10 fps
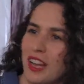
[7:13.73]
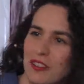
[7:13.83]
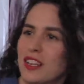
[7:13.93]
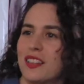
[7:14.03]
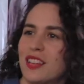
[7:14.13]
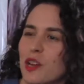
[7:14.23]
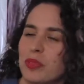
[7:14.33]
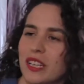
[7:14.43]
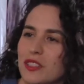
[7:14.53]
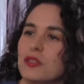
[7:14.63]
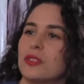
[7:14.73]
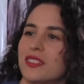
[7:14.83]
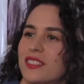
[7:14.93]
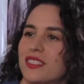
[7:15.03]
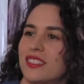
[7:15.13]
I really tap into
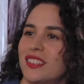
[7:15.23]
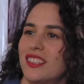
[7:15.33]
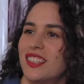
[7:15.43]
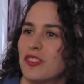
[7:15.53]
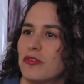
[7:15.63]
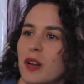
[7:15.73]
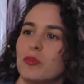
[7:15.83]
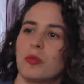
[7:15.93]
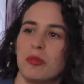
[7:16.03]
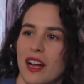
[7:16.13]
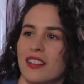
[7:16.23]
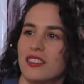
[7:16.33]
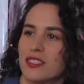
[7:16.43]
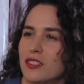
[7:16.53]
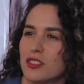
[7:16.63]
it from the
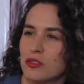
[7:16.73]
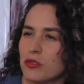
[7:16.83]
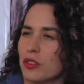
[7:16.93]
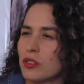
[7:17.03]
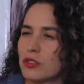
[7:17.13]
practice in the studio.